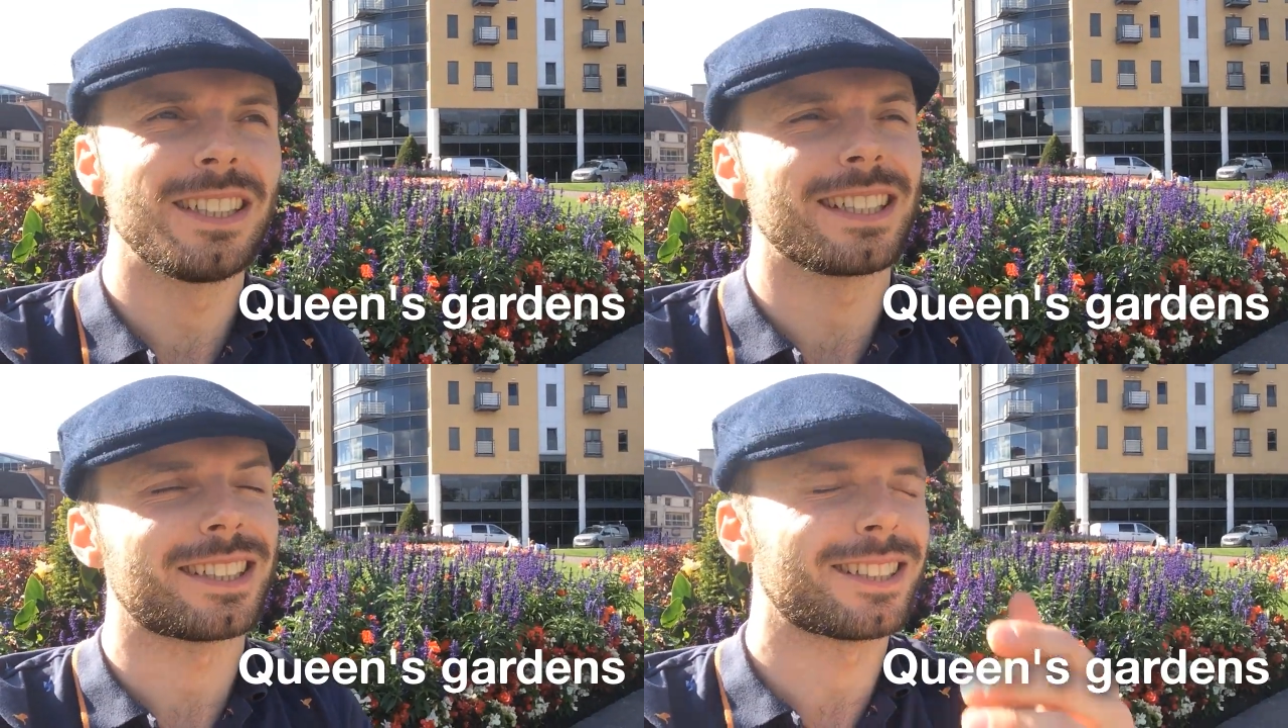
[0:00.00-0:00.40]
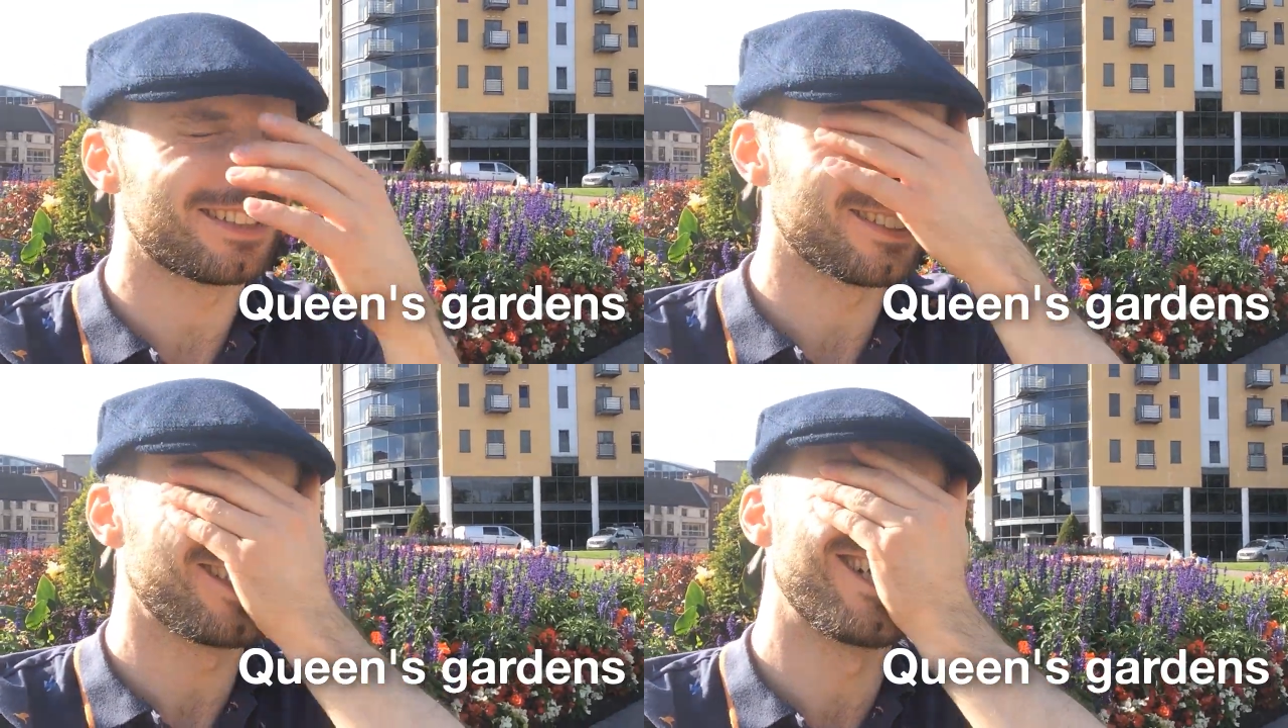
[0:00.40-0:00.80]
next?
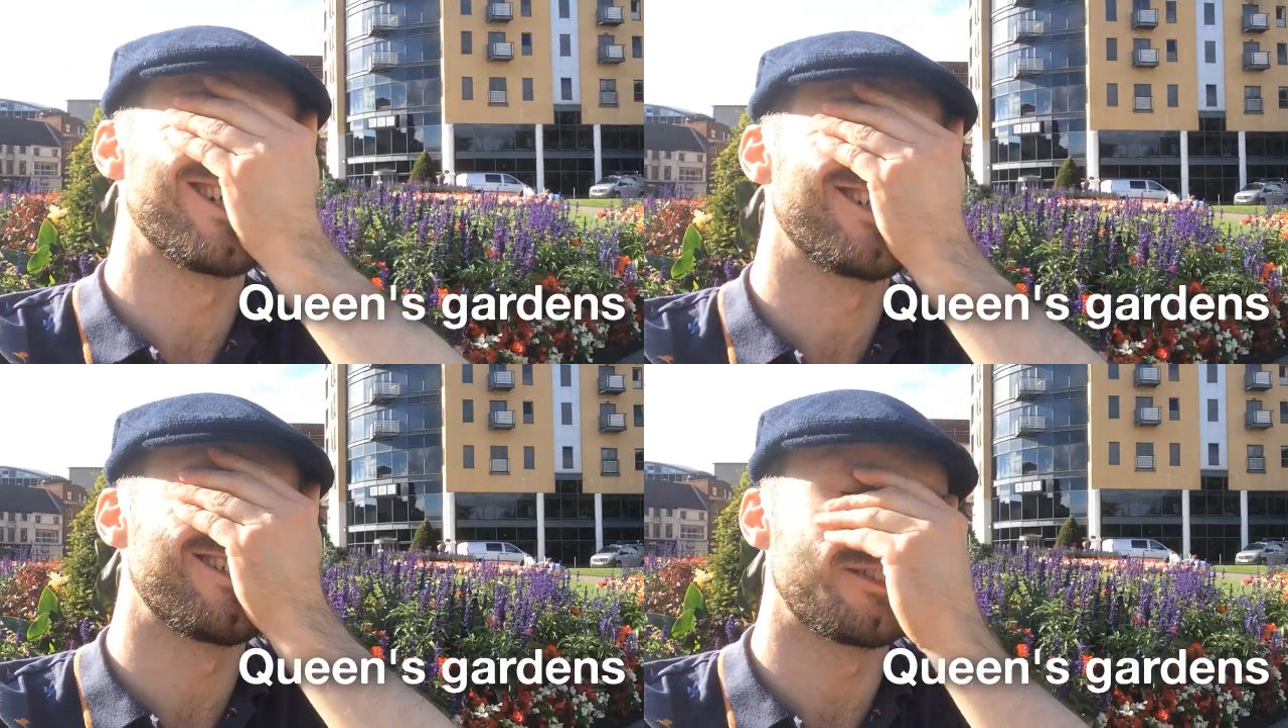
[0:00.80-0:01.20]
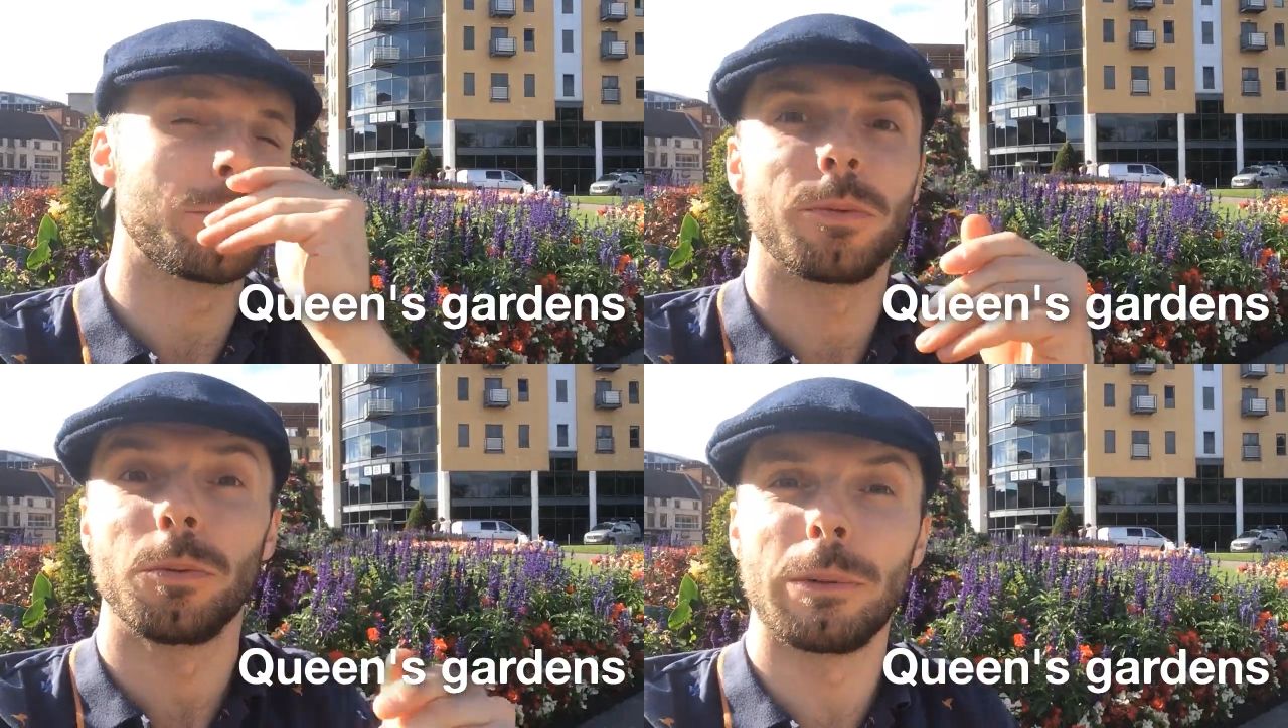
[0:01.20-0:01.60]

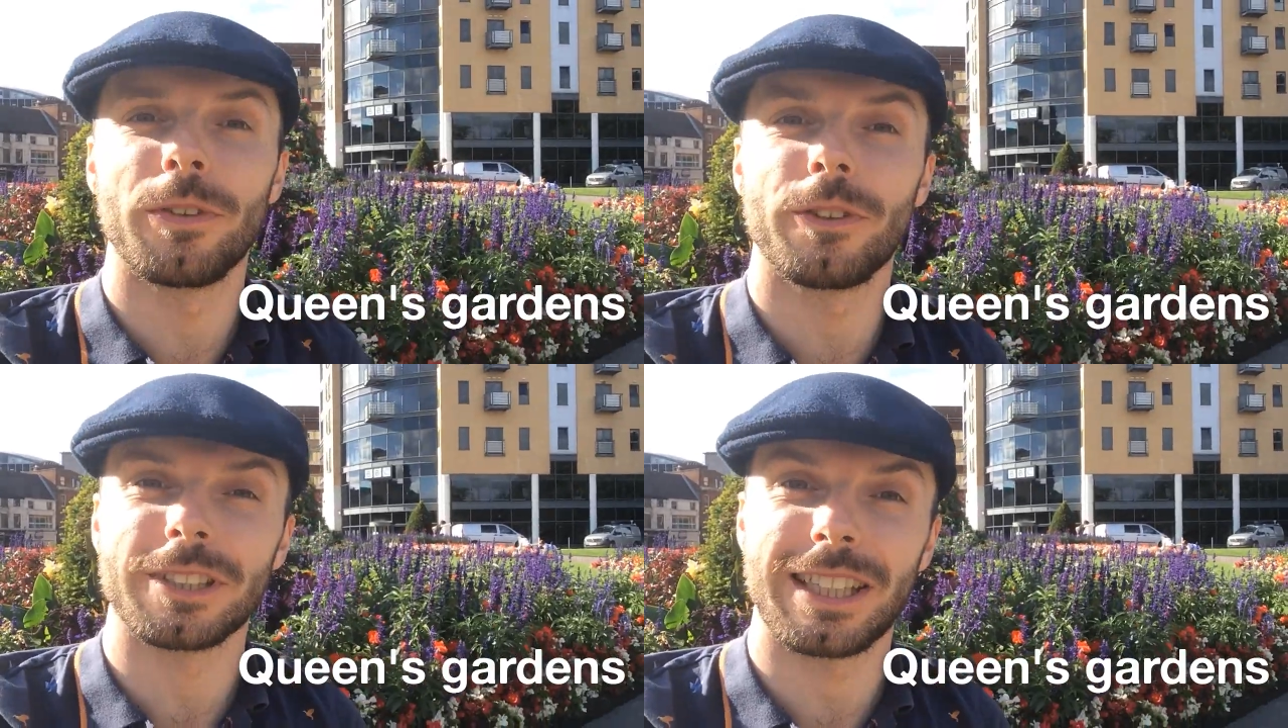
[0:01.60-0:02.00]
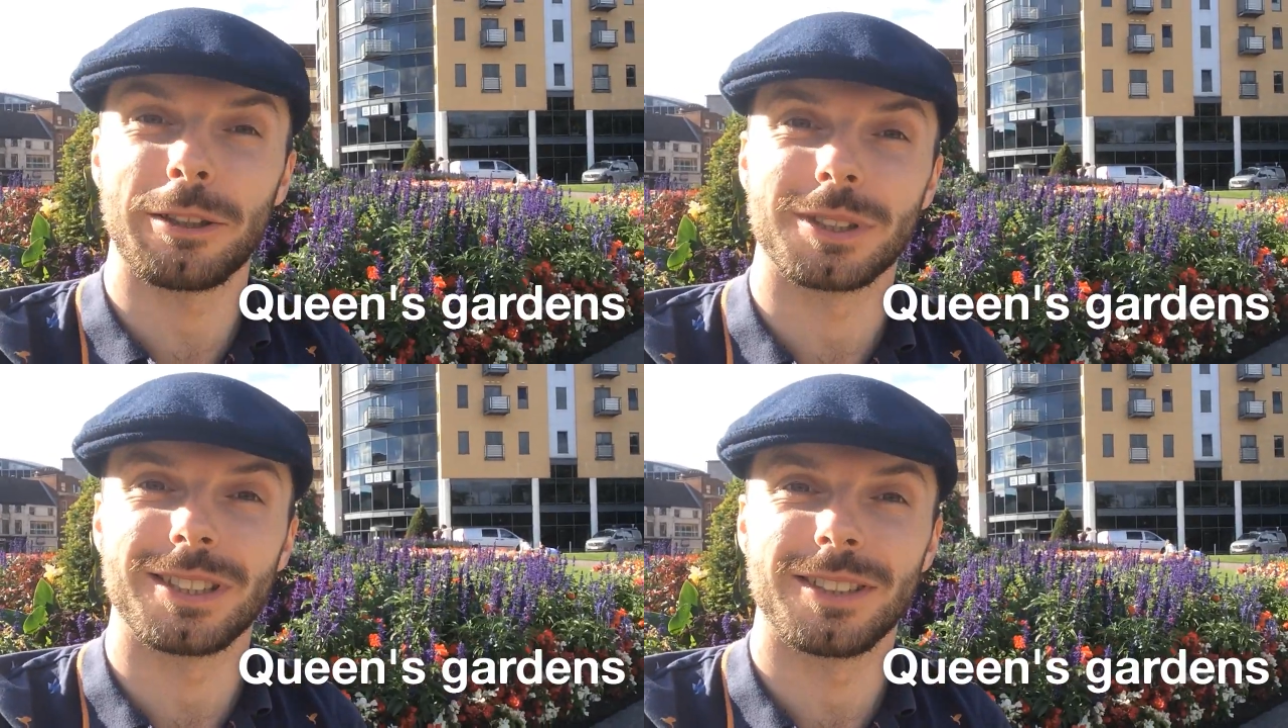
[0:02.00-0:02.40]
Wilberforce
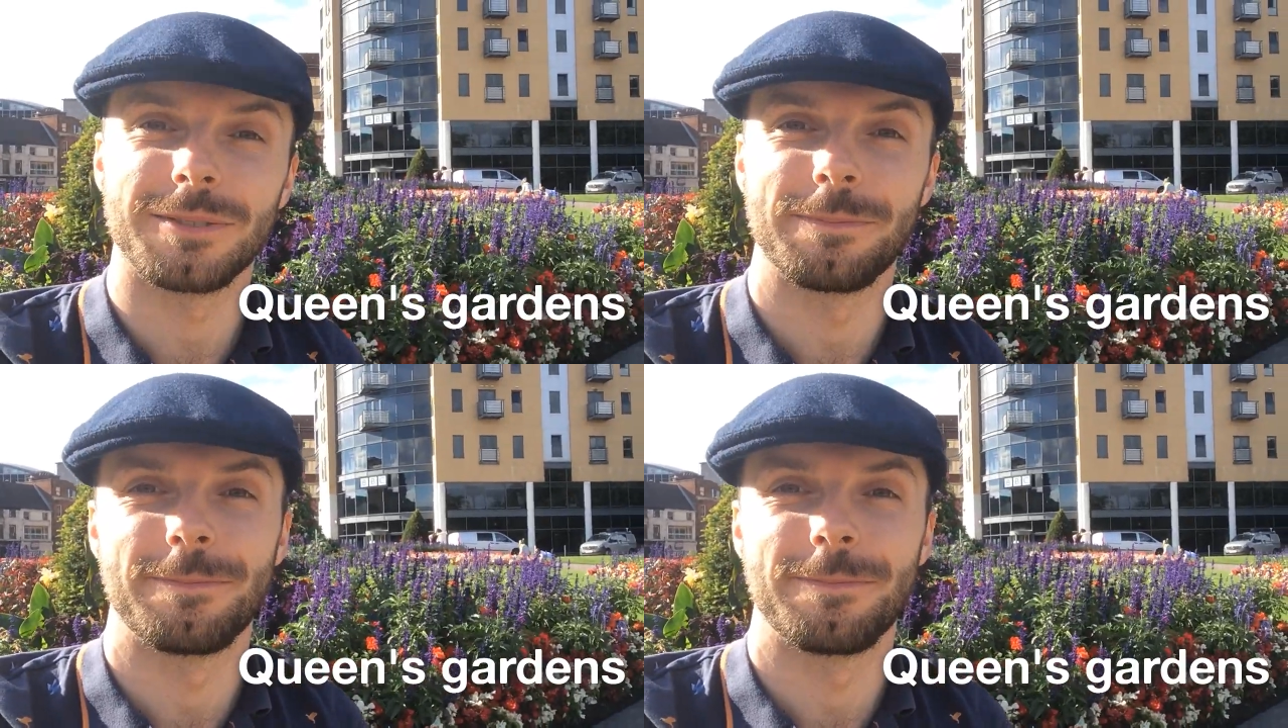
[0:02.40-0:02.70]
House.